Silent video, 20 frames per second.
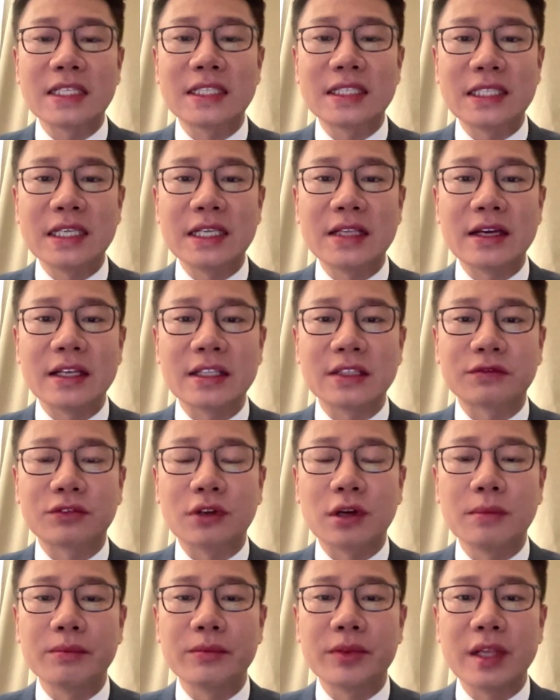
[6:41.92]
We can see that
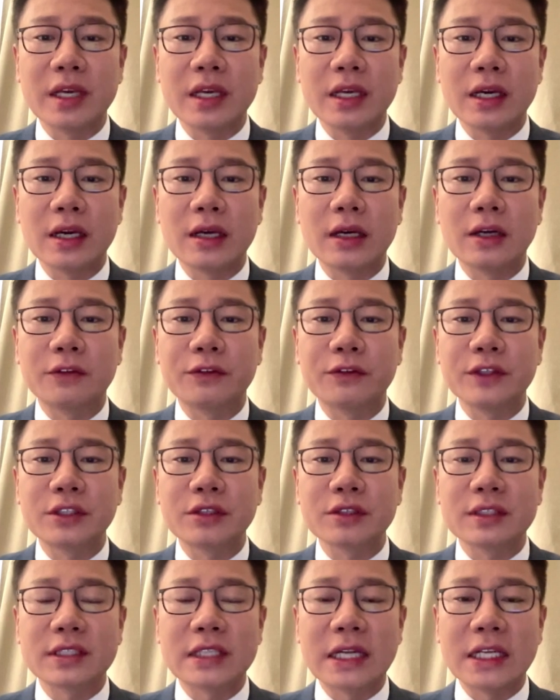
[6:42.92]
from the
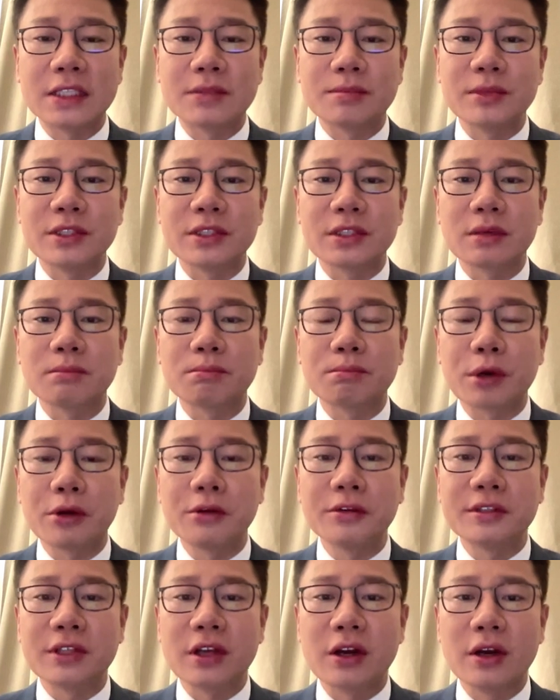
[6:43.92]
official statements on
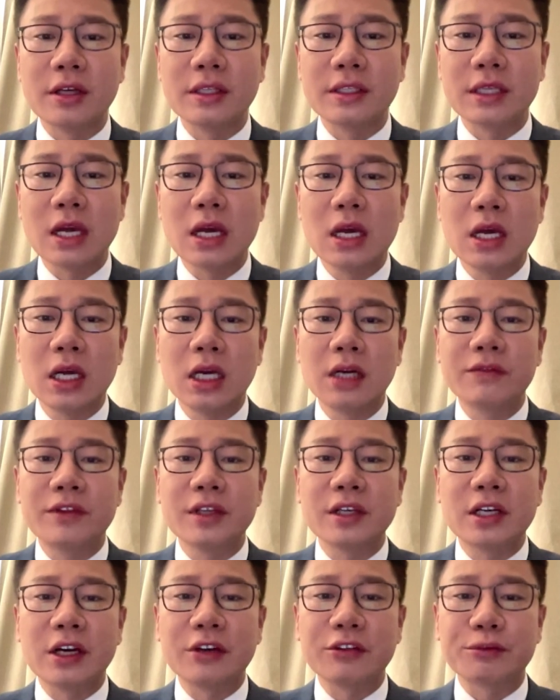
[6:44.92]
both sides of
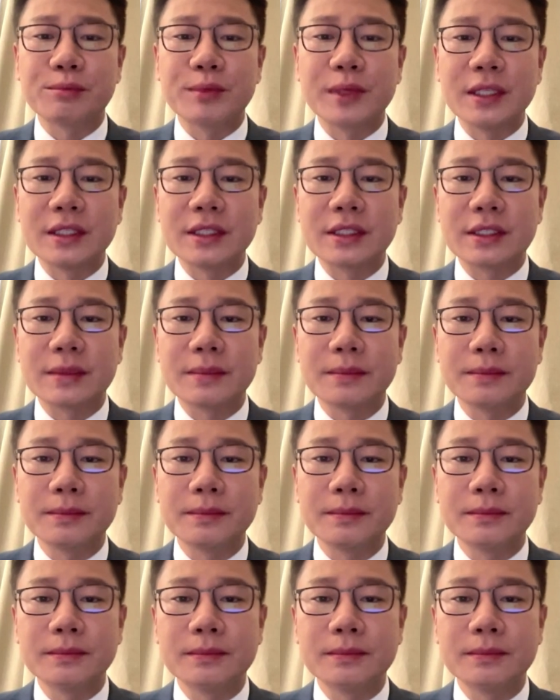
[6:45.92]
the government.